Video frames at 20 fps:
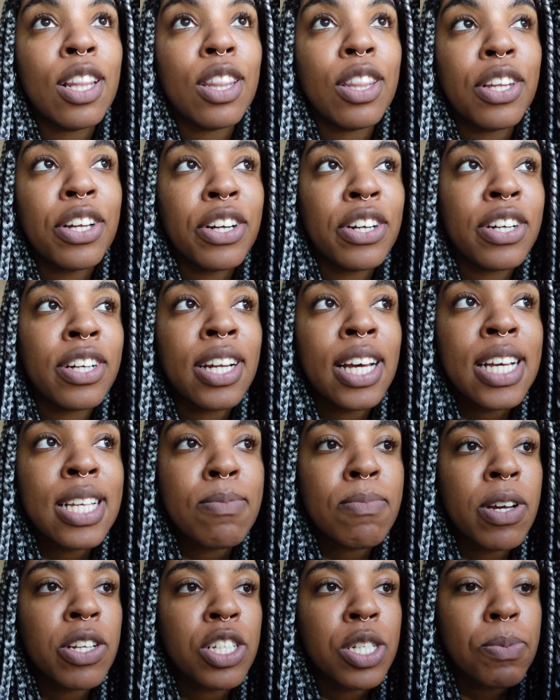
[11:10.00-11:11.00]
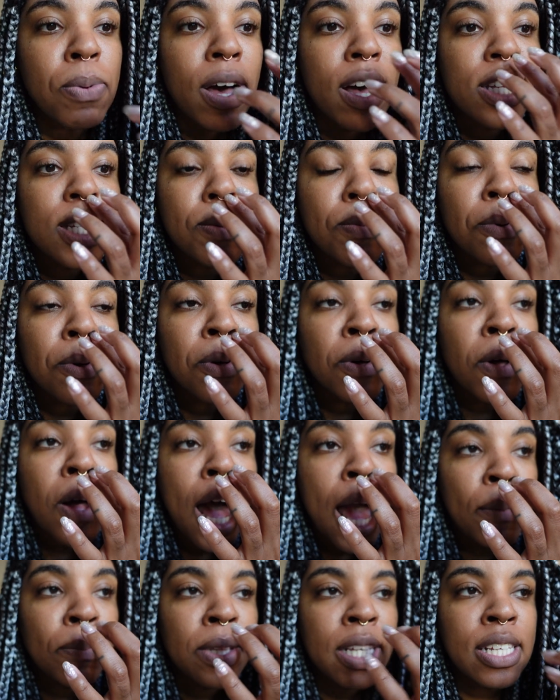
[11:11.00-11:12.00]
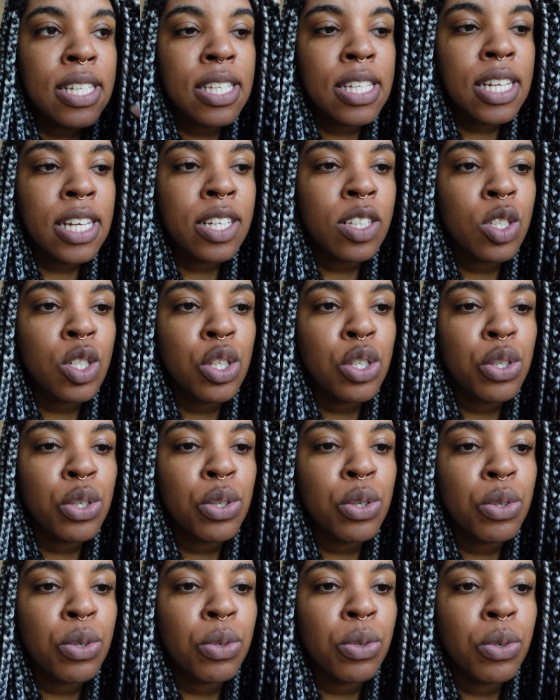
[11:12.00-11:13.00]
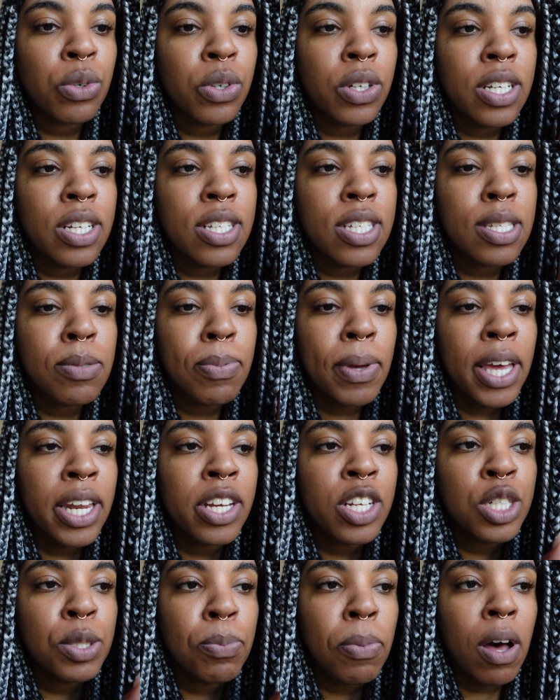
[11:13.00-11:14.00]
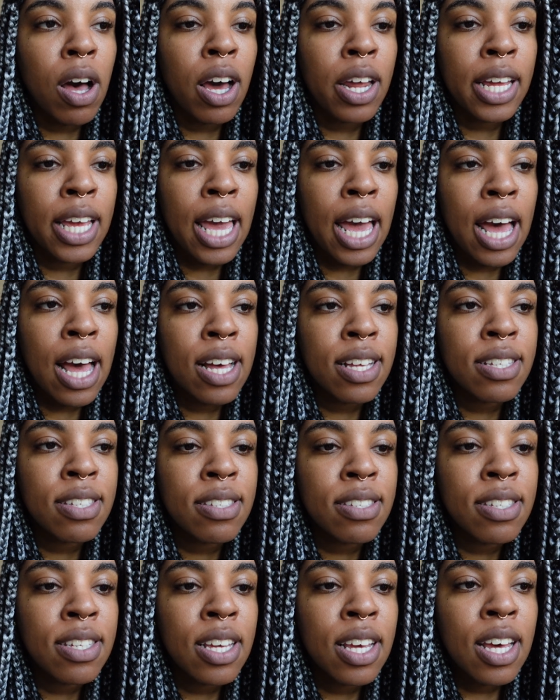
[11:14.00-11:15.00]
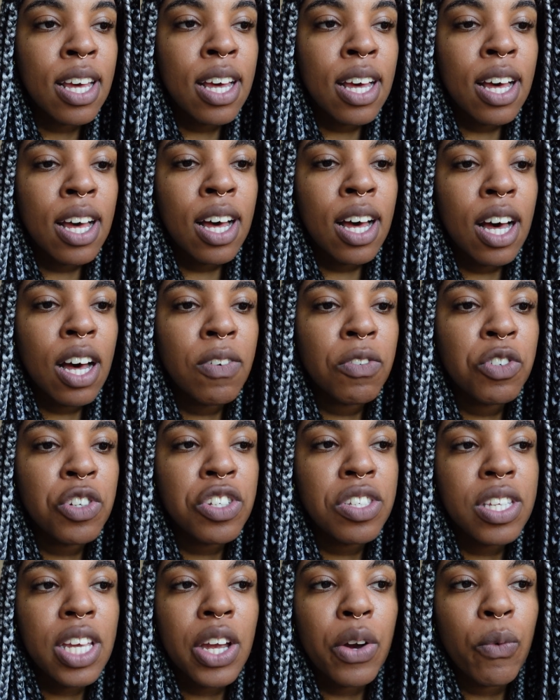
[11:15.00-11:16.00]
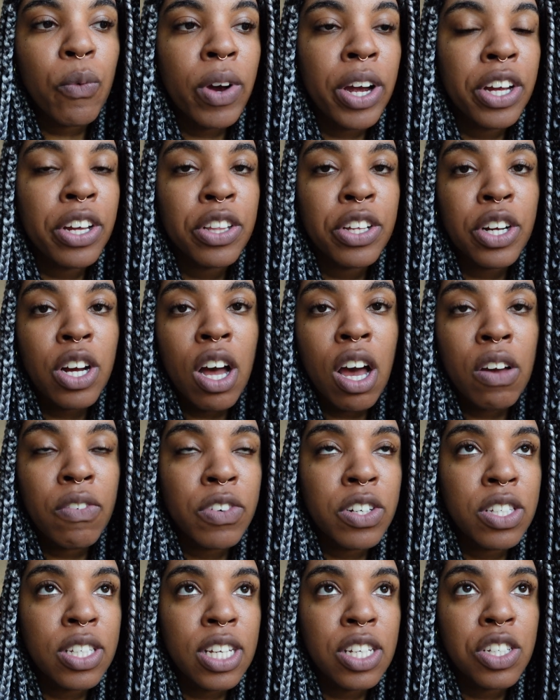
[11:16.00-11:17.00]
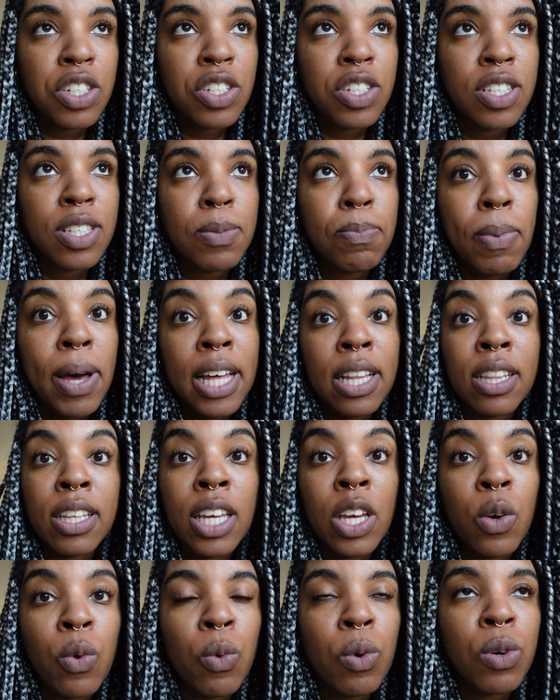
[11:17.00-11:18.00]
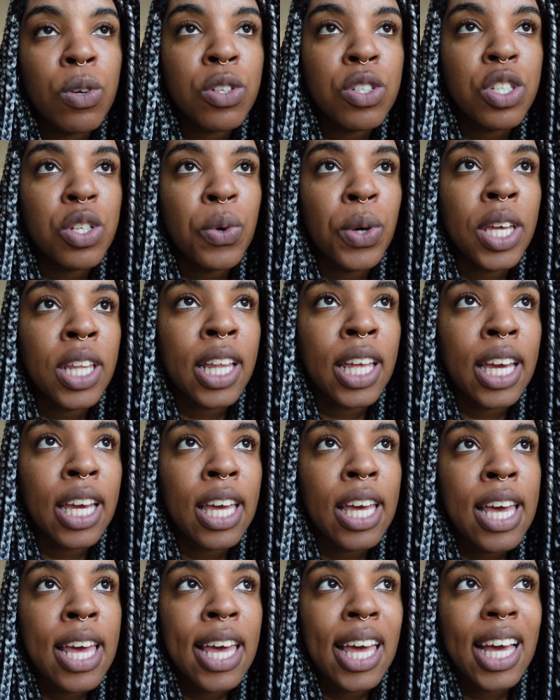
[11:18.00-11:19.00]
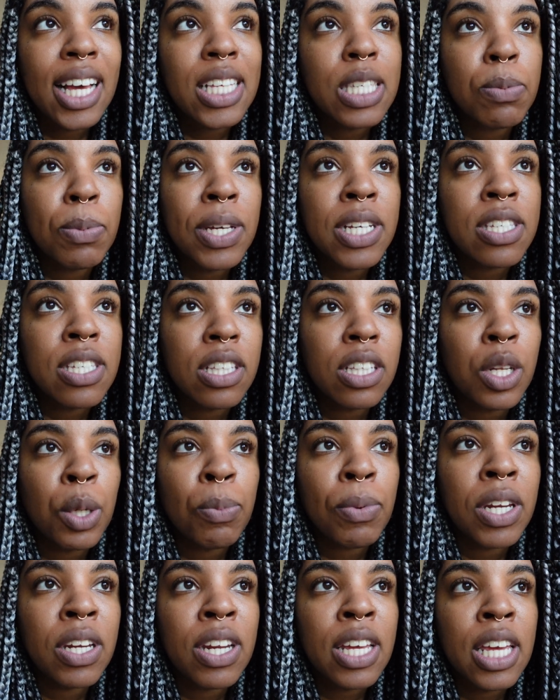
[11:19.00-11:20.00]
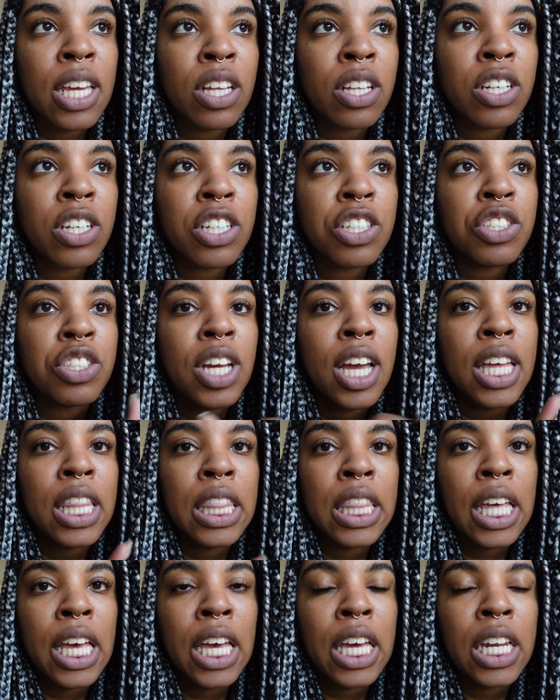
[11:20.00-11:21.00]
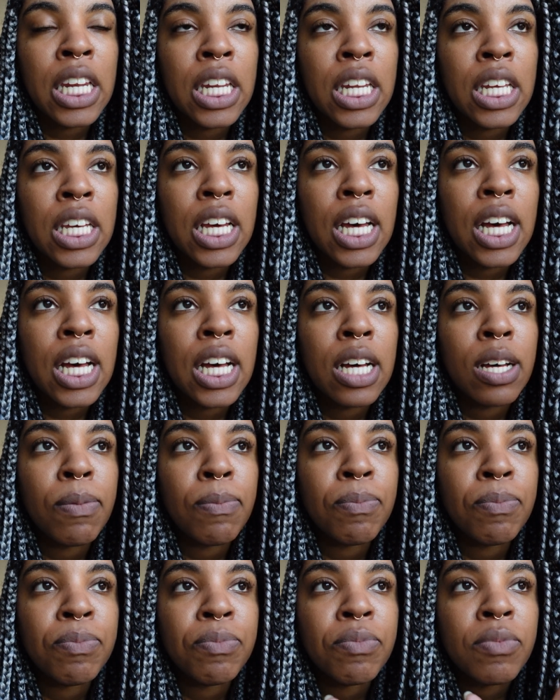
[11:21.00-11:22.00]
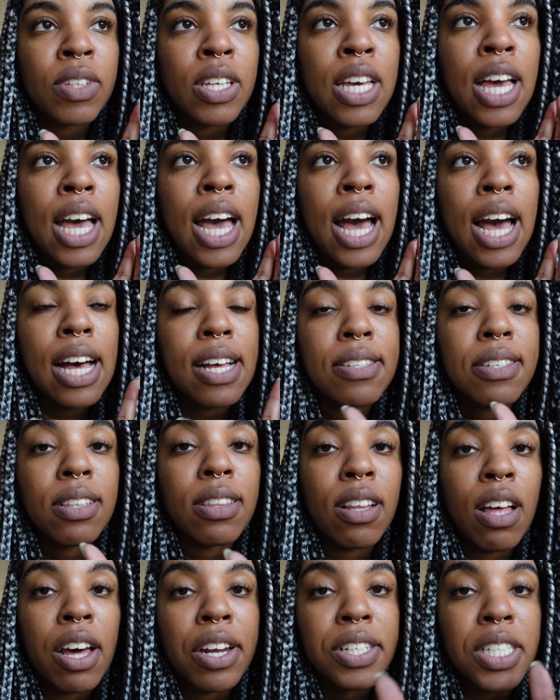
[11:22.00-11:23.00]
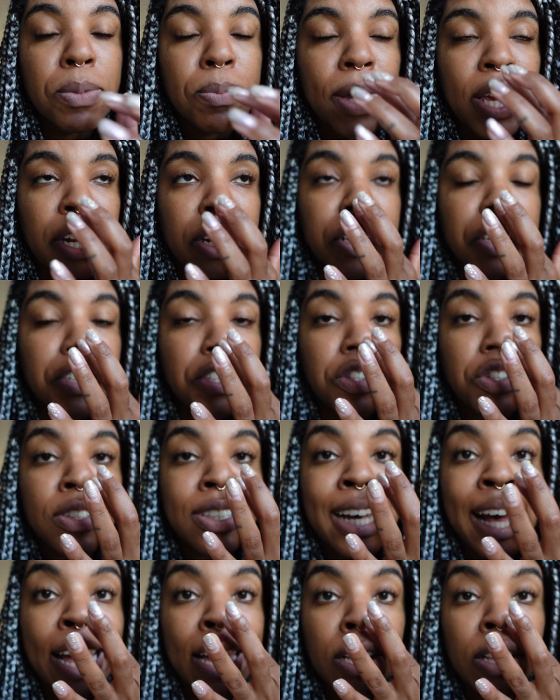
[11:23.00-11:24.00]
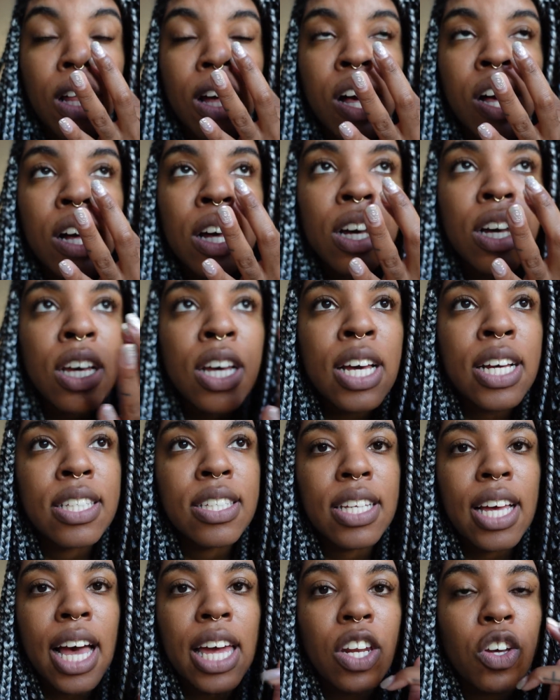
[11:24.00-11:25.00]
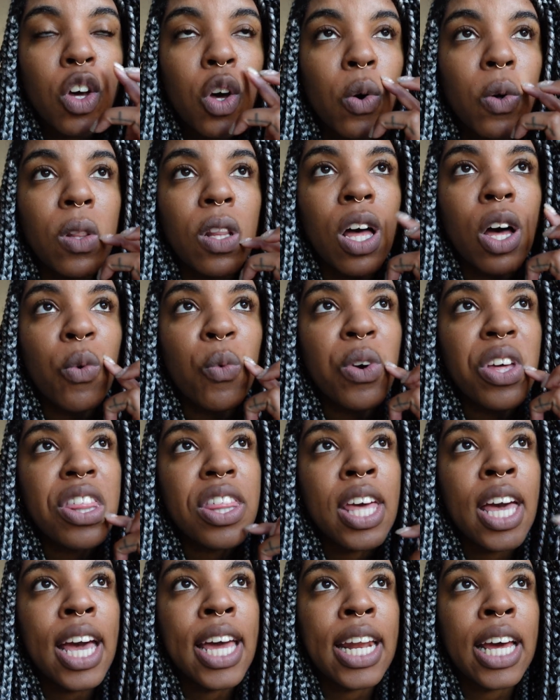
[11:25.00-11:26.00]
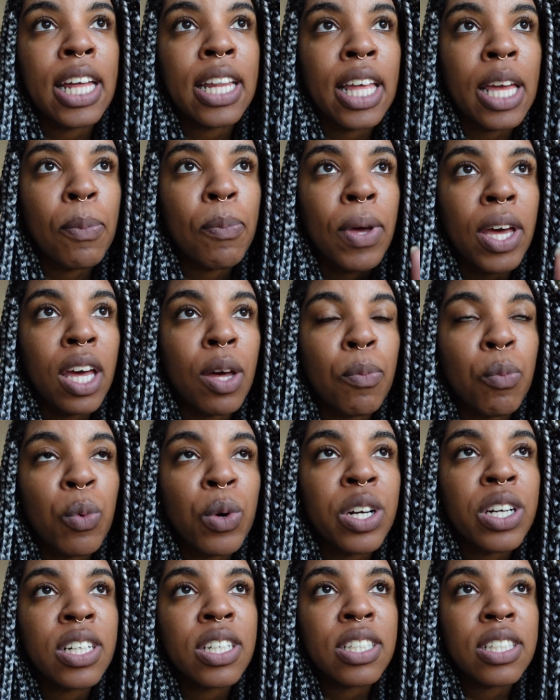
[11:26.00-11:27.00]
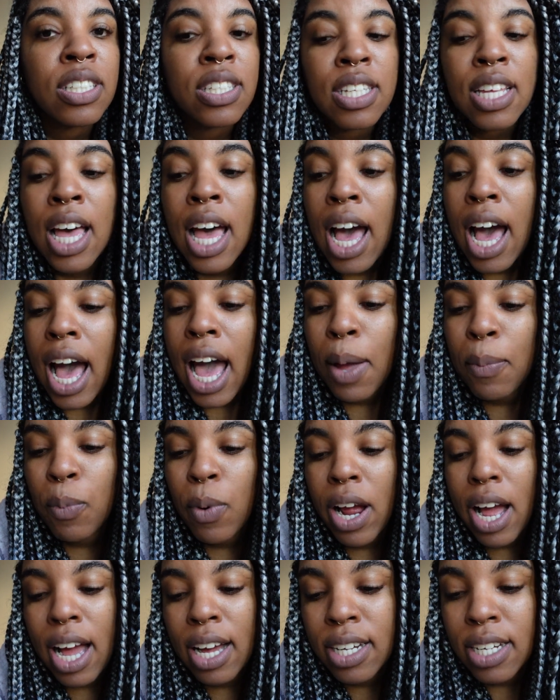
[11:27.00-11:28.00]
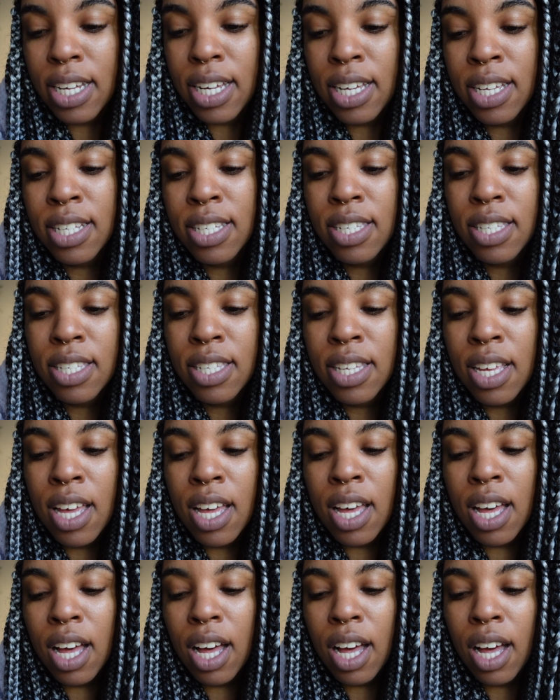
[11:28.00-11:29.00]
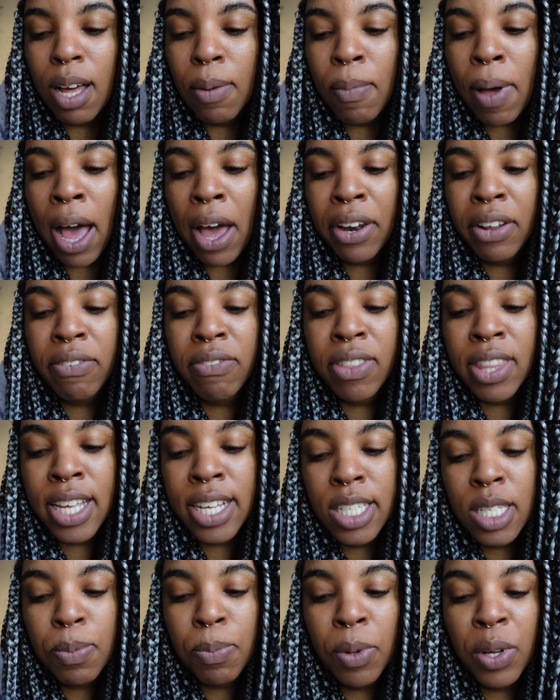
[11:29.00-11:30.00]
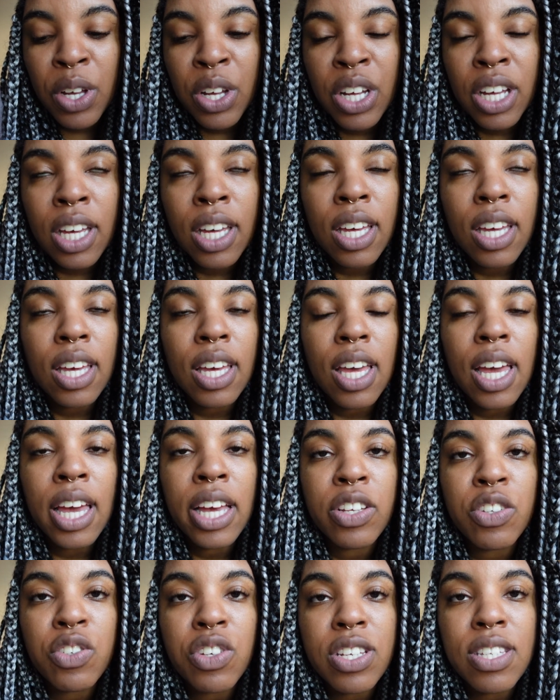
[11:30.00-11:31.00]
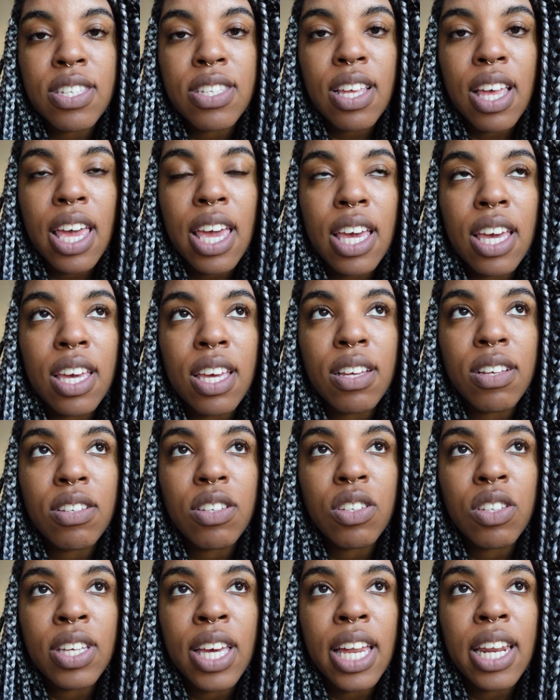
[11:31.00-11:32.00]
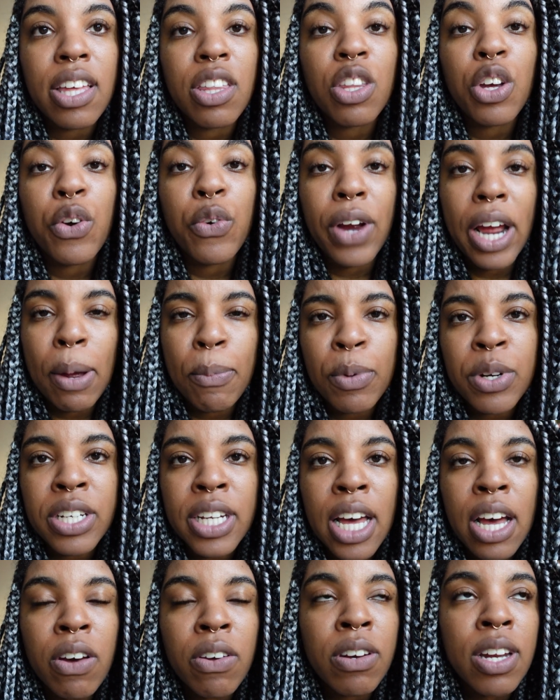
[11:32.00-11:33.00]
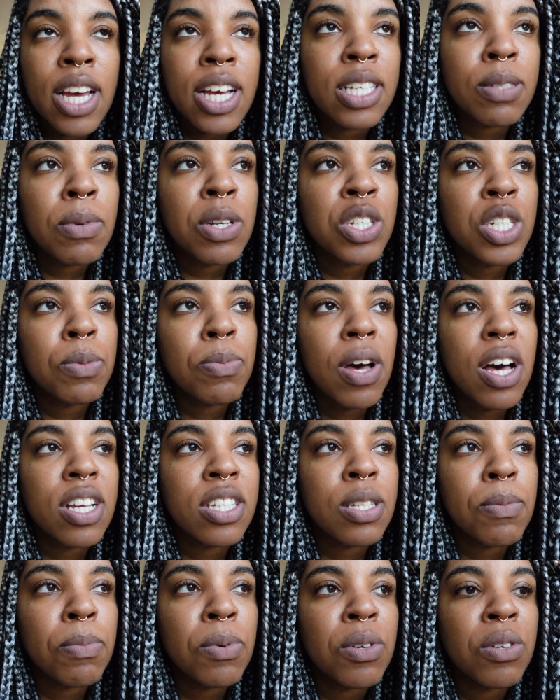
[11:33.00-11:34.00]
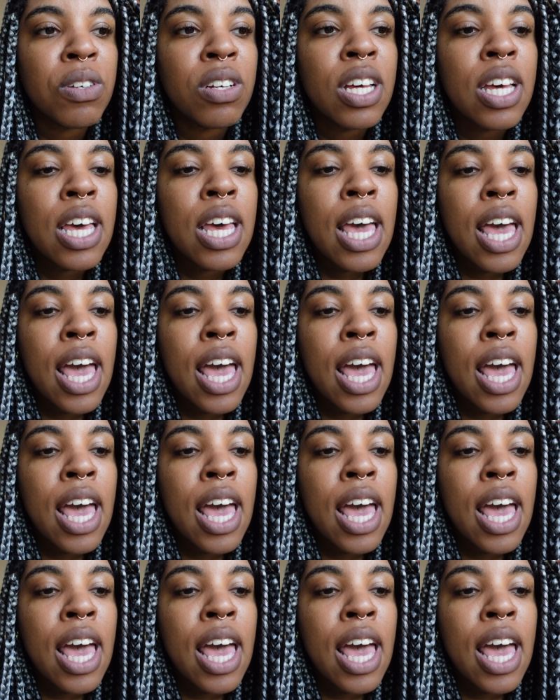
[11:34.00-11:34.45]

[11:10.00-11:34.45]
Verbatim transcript: learn as much as possible, I'm listening to Spanish podcasts of just like regular conversations, bilingual, so it like explains a little bit in English and then um, has a lot of Spanish dialogue to kind of go along with it. And I like pick up words, I practice um, out of this book, and just like getting the grammar down as much as possible.